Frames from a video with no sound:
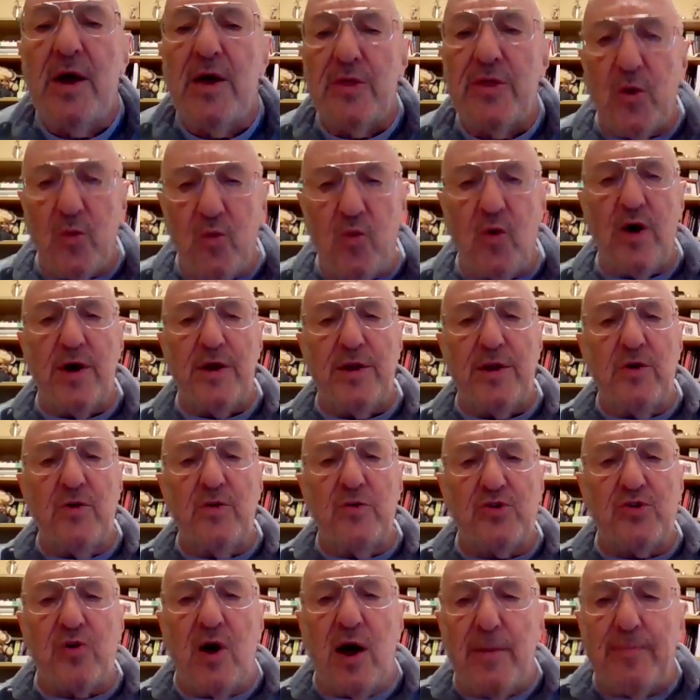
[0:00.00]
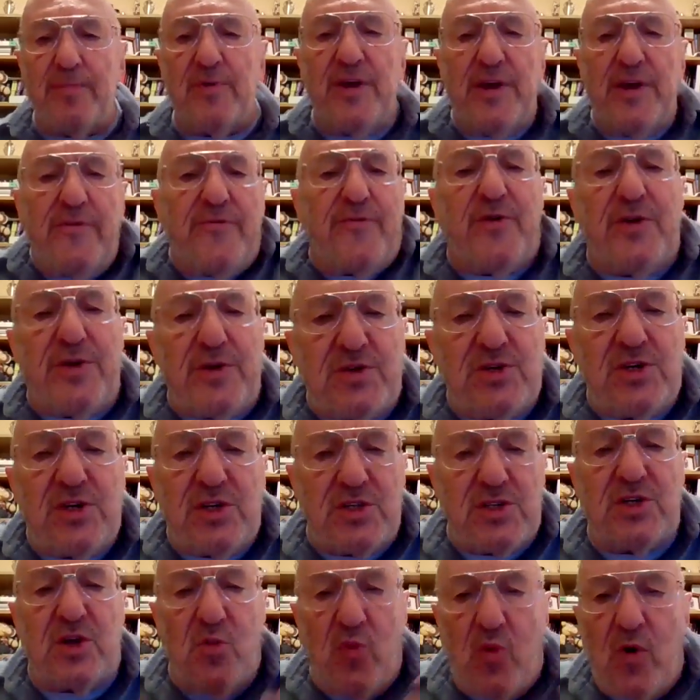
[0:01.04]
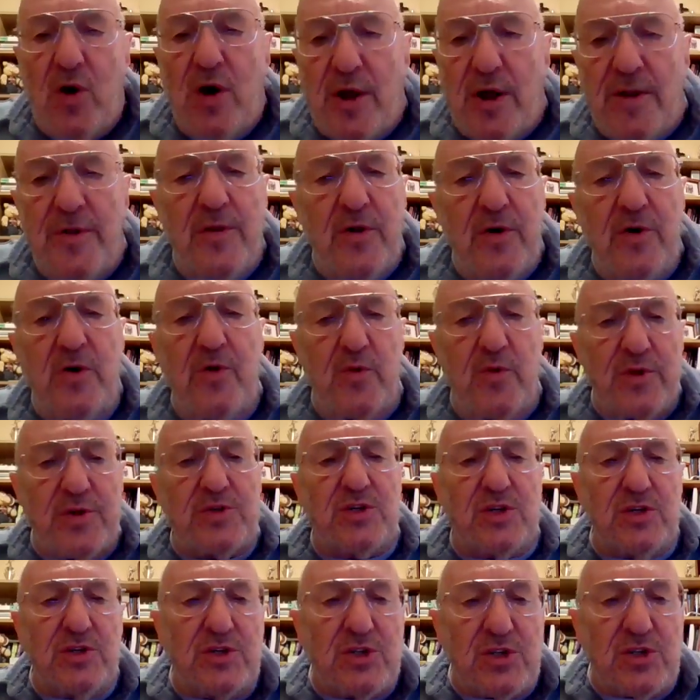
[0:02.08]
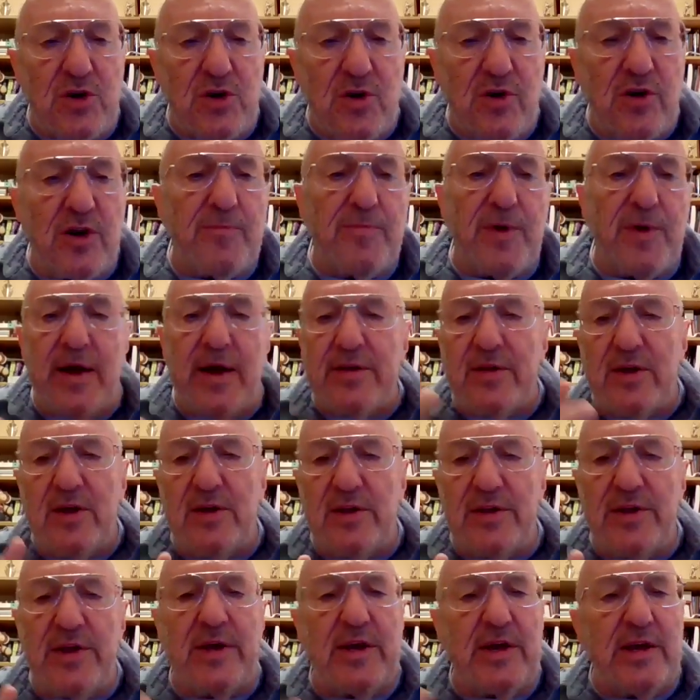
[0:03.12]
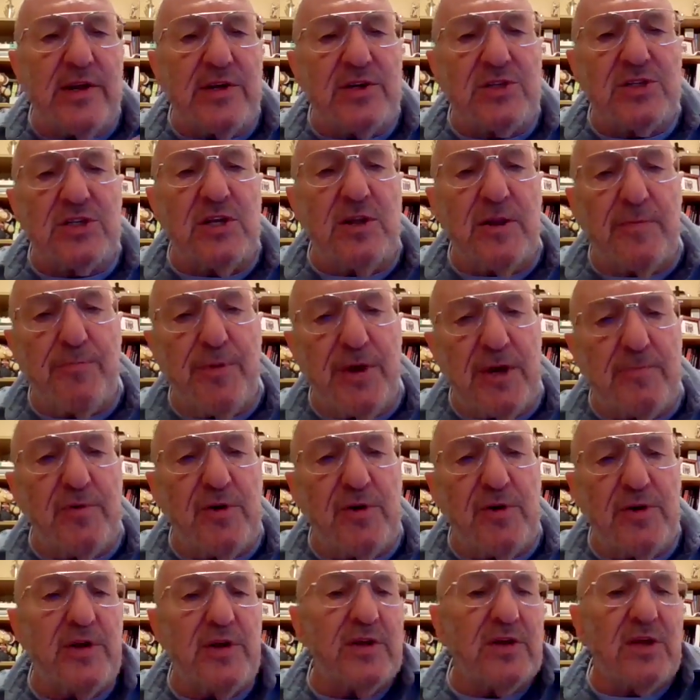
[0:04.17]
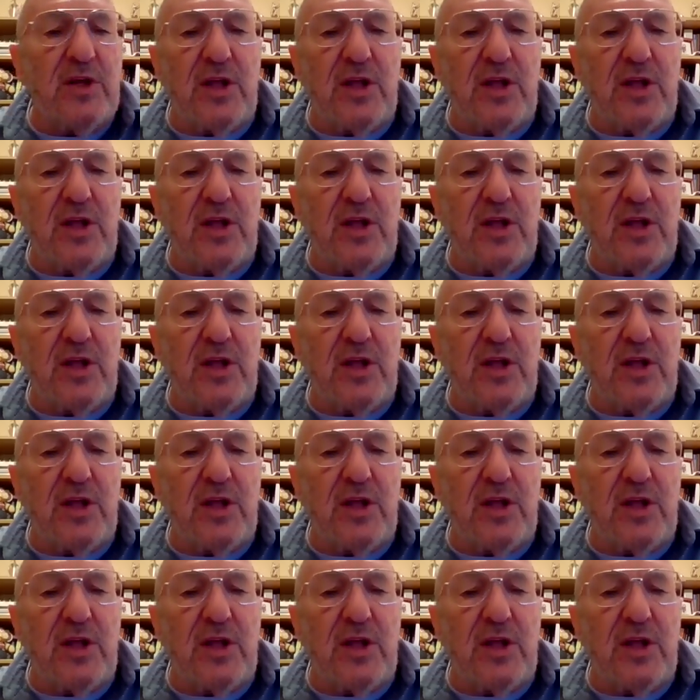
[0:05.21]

The one who dropped leaflets is the one who is concerned about killing innocent people,